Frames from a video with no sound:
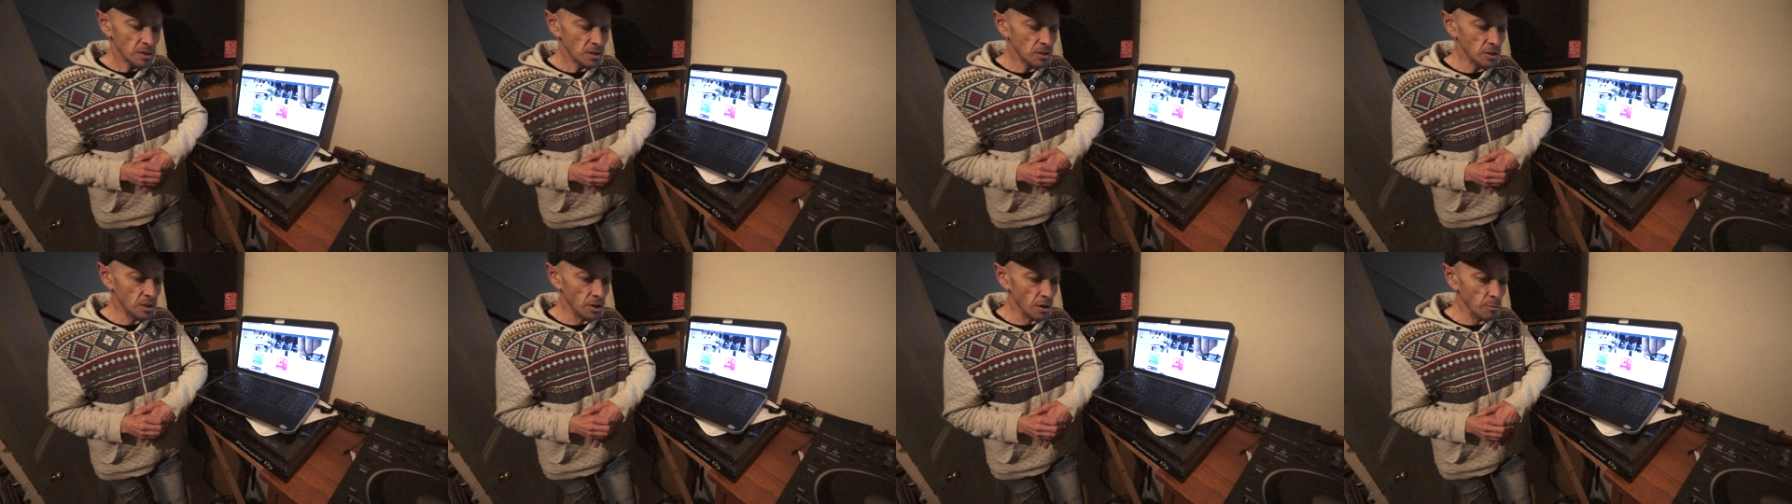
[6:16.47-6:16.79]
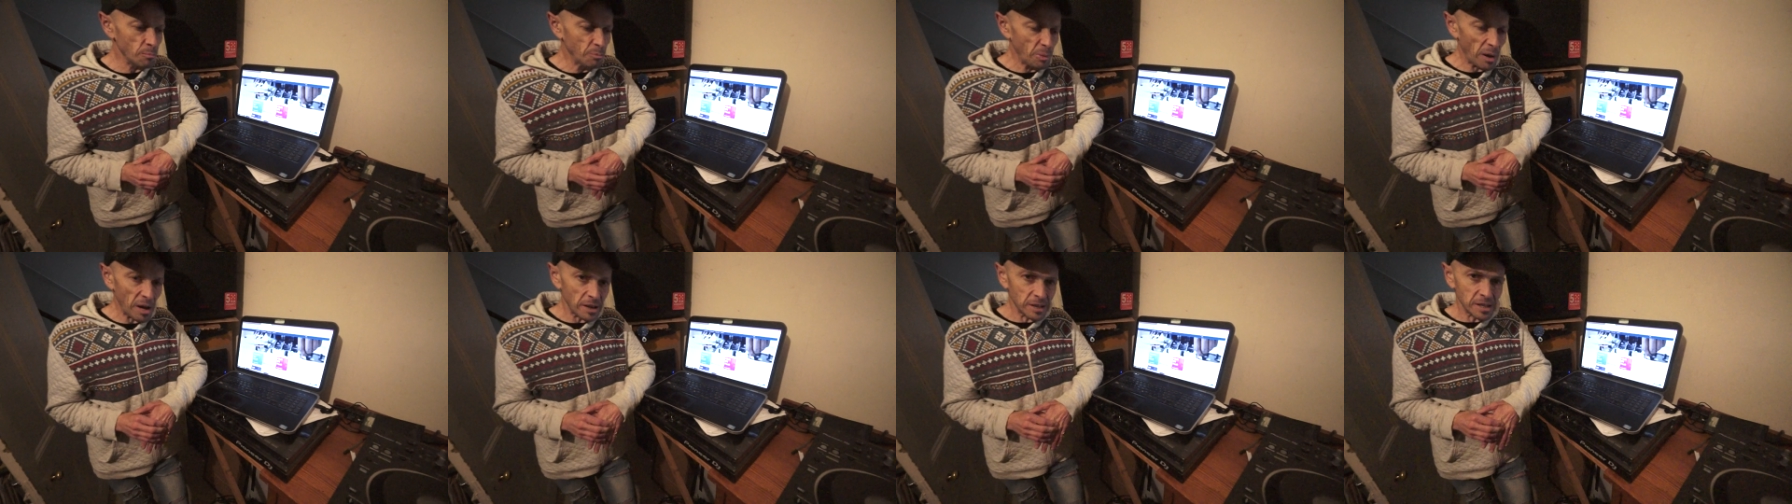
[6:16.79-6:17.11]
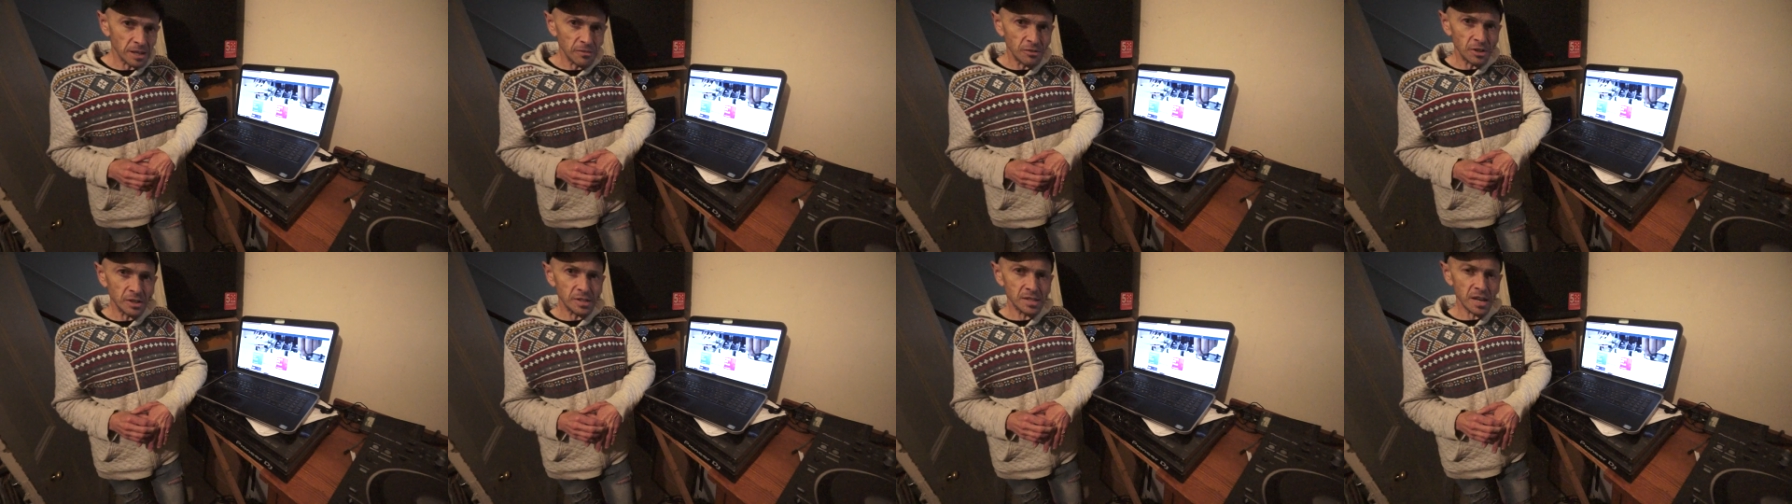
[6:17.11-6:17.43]
you know back
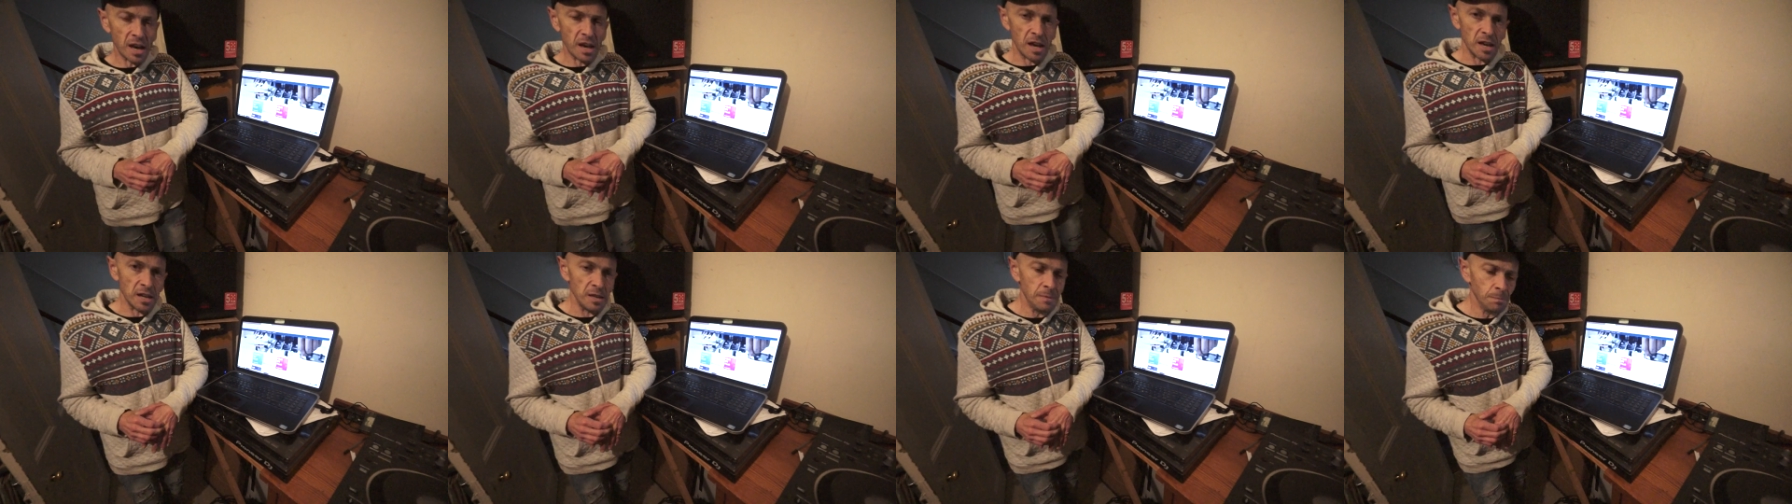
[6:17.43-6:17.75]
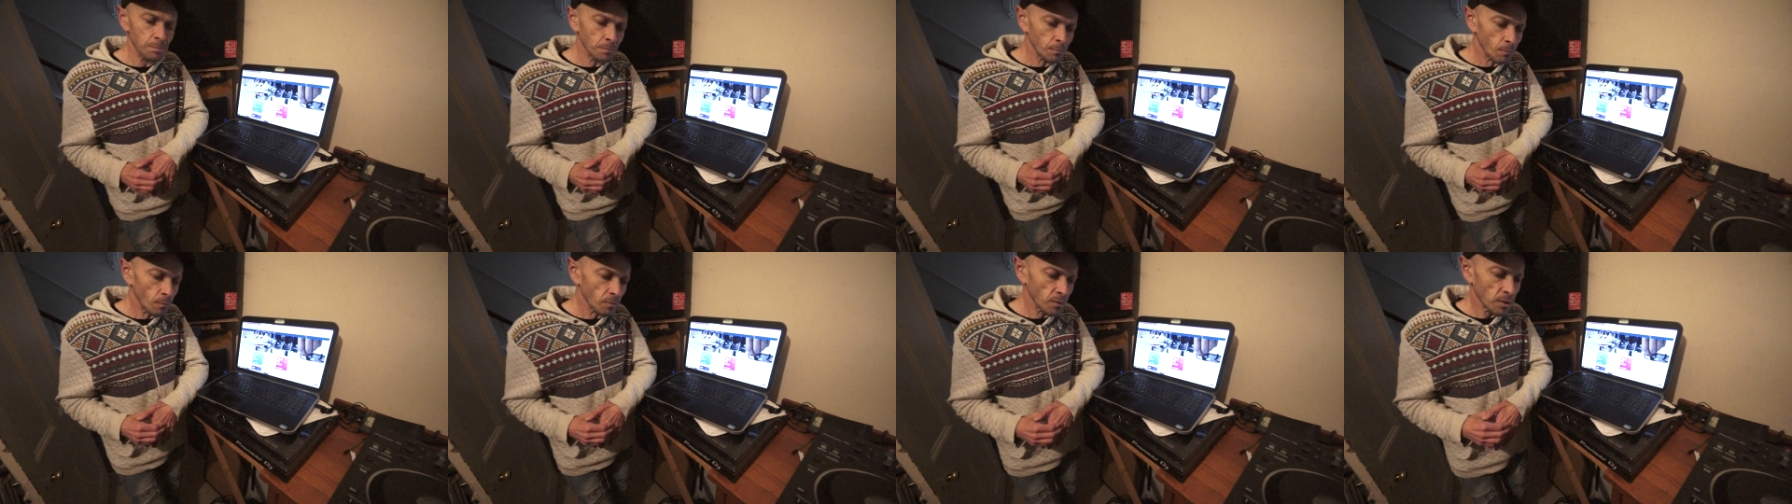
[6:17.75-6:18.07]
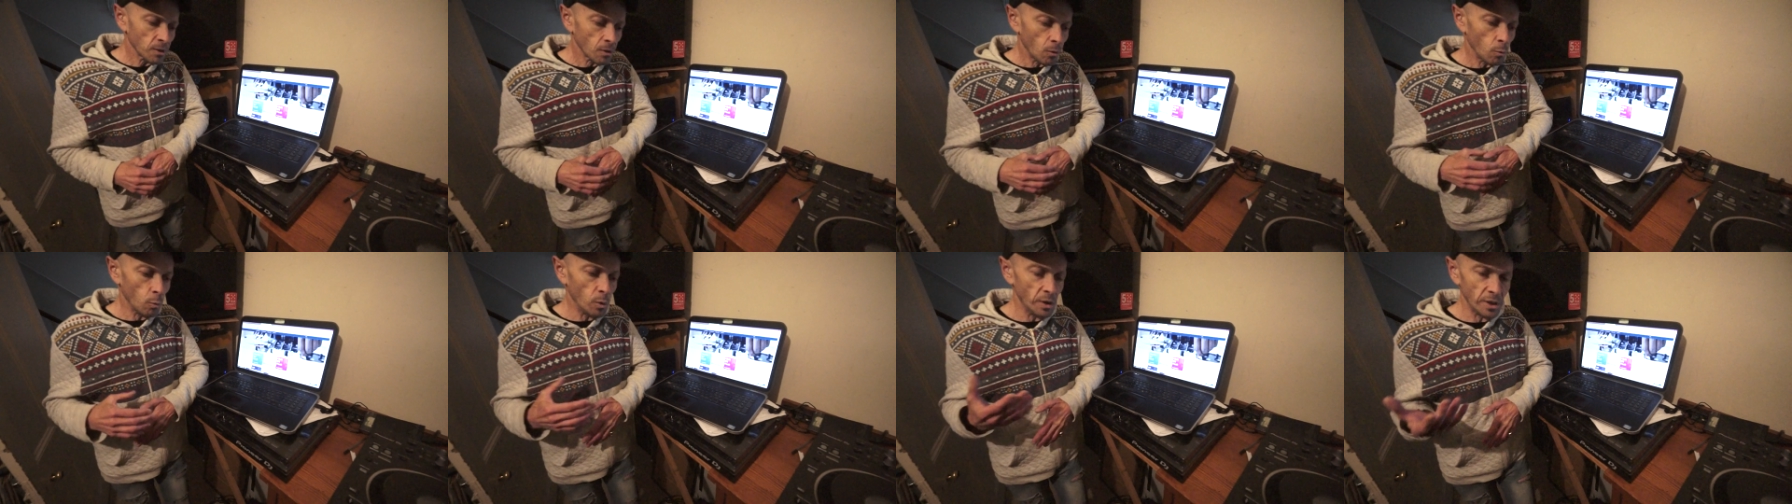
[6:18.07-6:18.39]
in the day
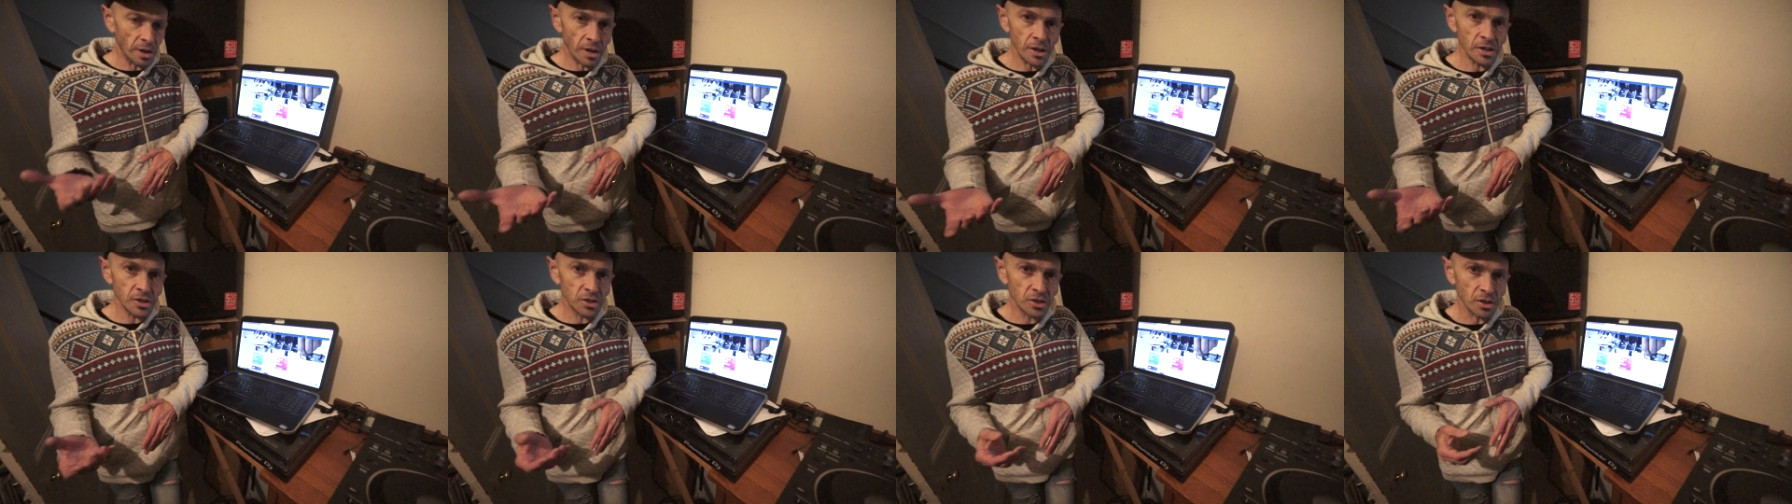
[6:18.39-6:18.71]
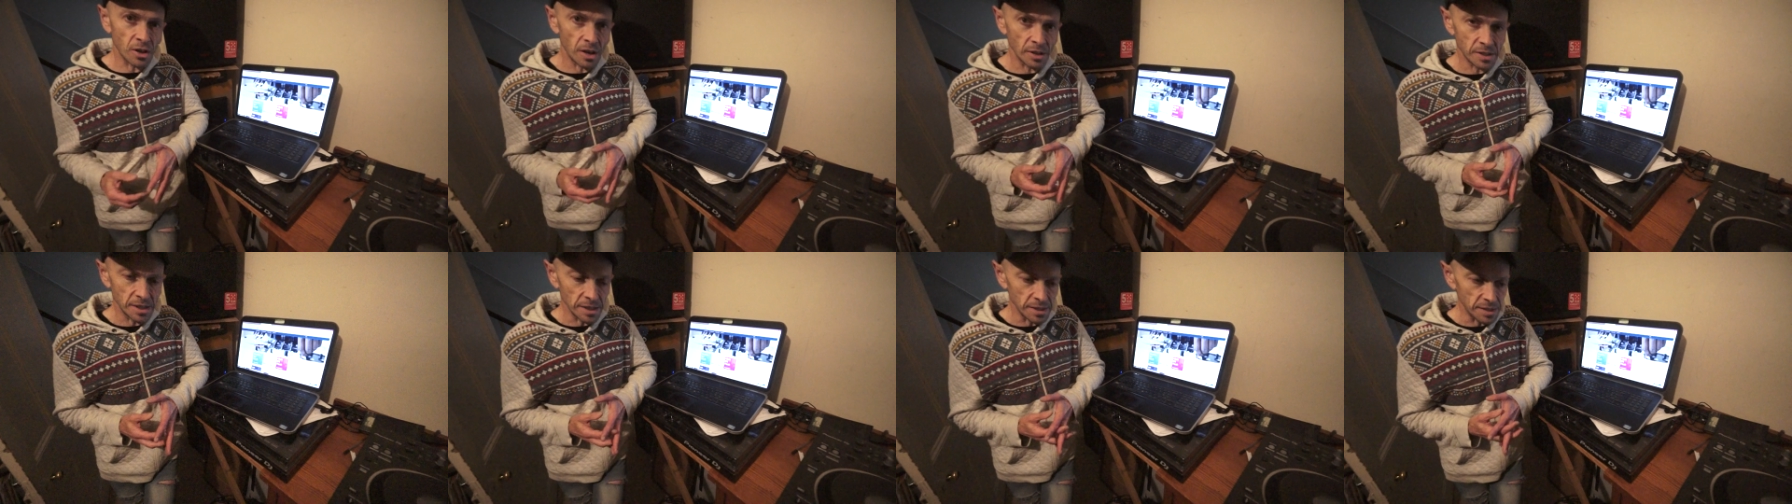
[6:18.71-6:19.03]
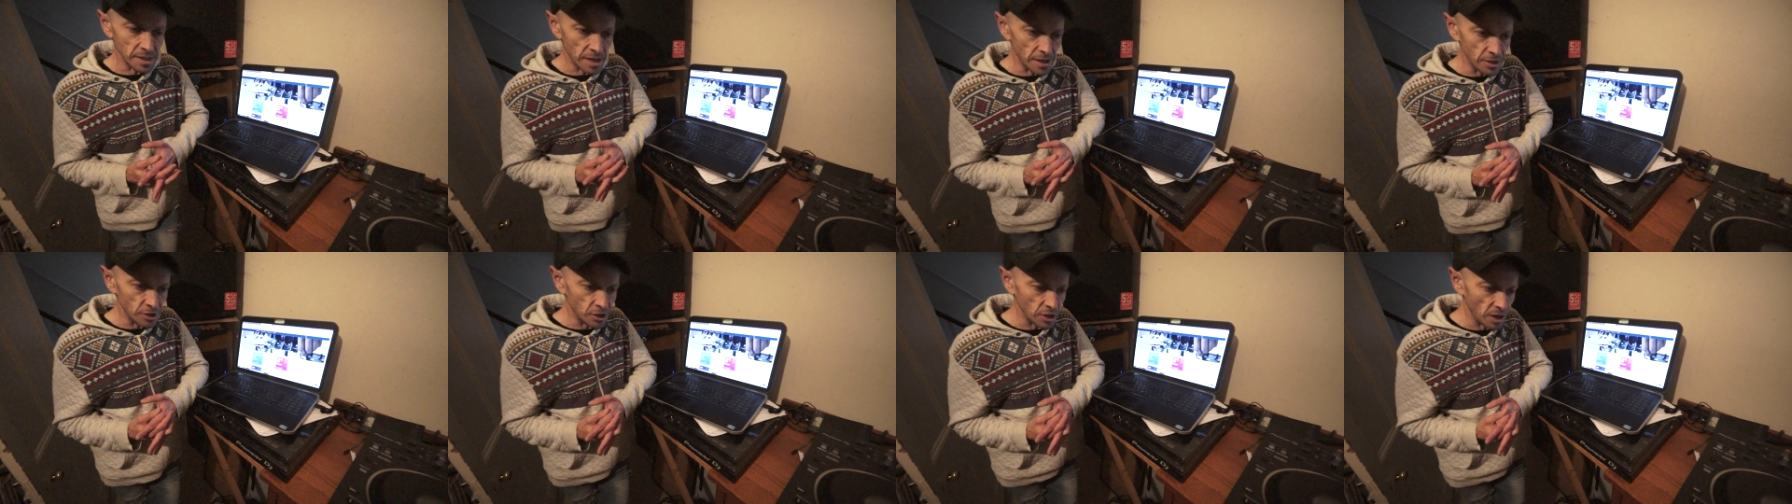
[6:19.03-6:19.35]
when I started
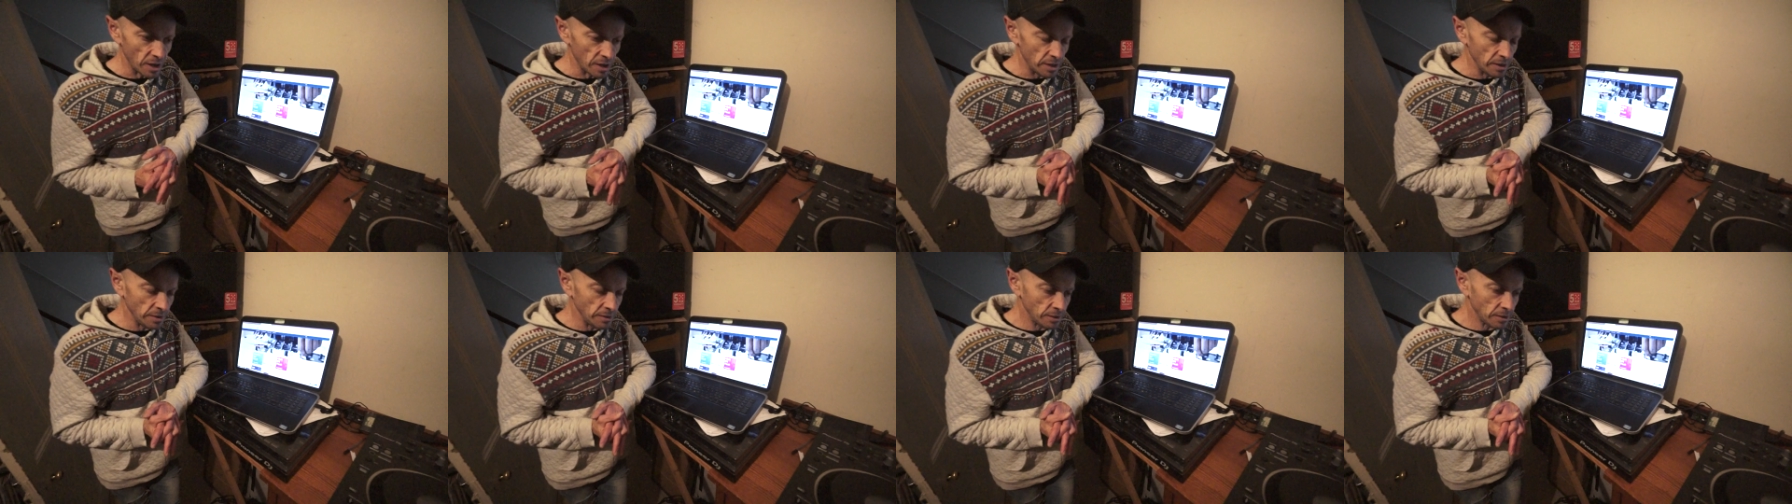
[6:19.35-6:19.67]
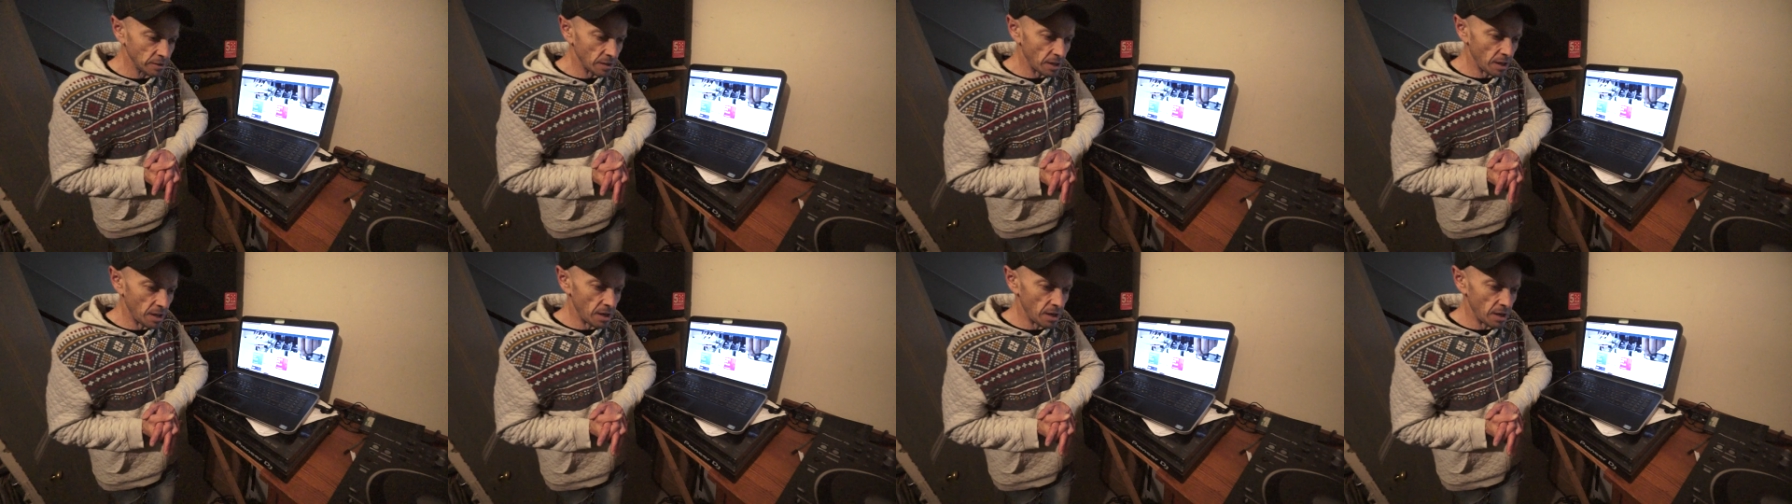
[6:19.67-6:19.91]
DJing,